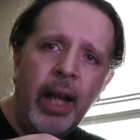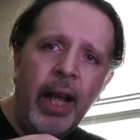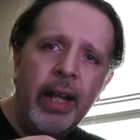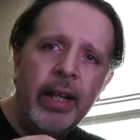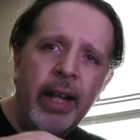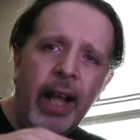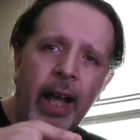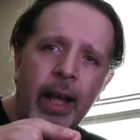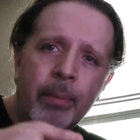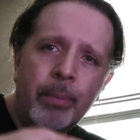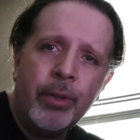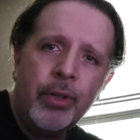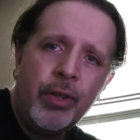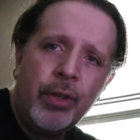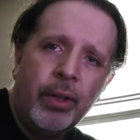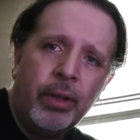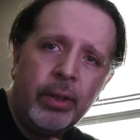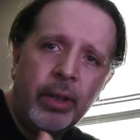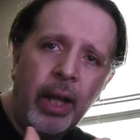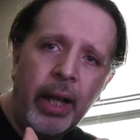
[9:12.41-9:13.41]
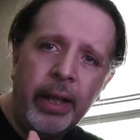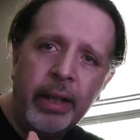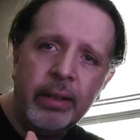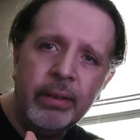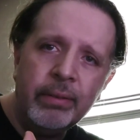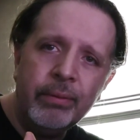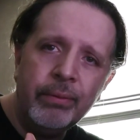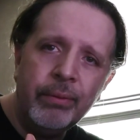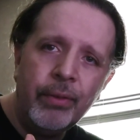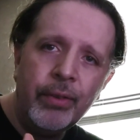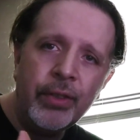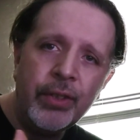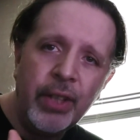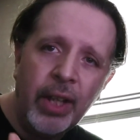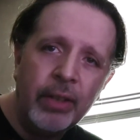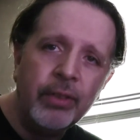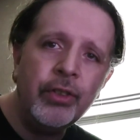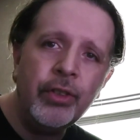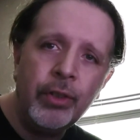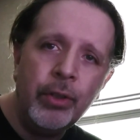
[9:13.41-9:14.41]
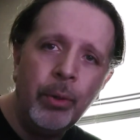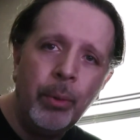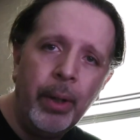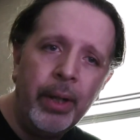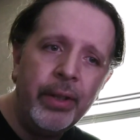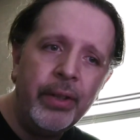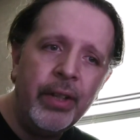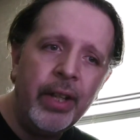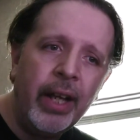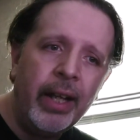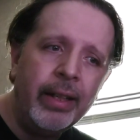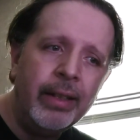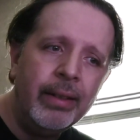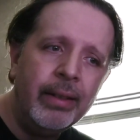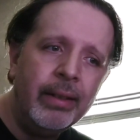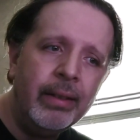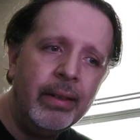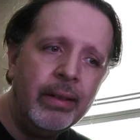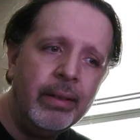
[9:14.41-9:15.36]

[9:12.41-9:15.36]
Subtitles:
and amateur-like sense to it that